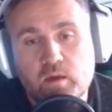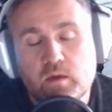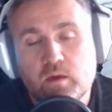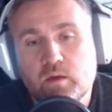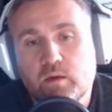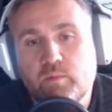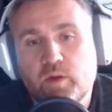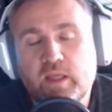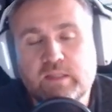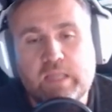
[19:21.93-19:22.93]

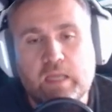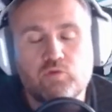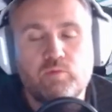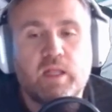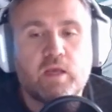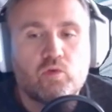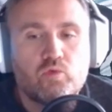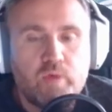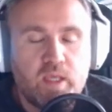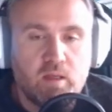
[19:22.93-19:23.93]
But that starts to be like a
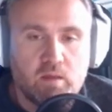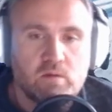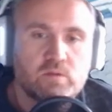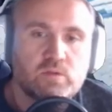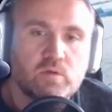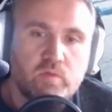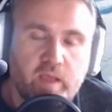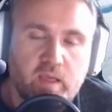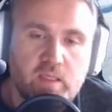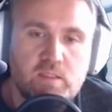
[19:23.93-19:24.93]
real
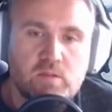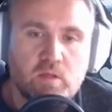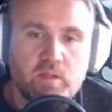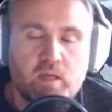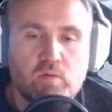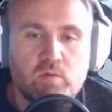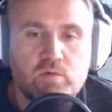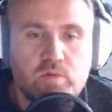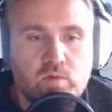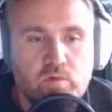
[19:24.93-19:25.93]
secondary third
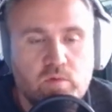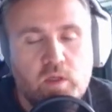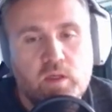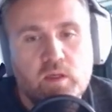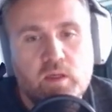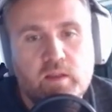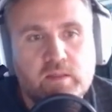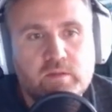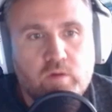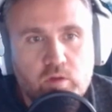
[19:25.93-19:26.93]
account, and
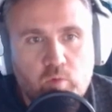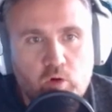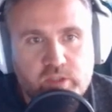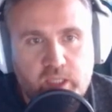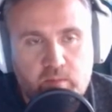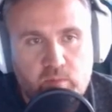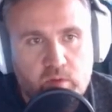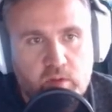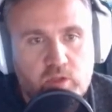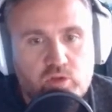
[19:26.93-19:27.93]
that's a lot more time
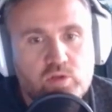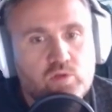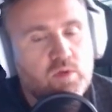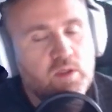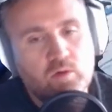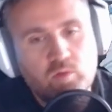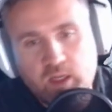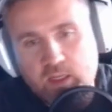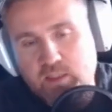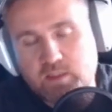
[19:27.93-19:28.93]
than just doing
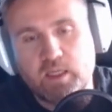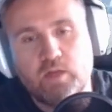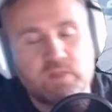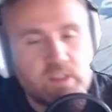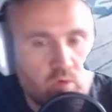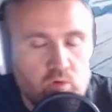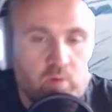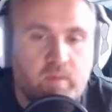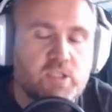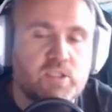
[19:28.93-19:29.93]
quickly intel. You send all
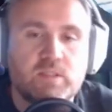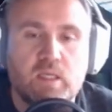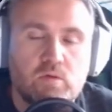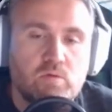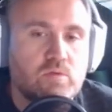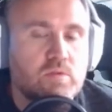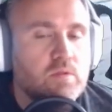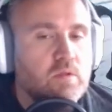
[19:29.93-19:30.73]
your marches out,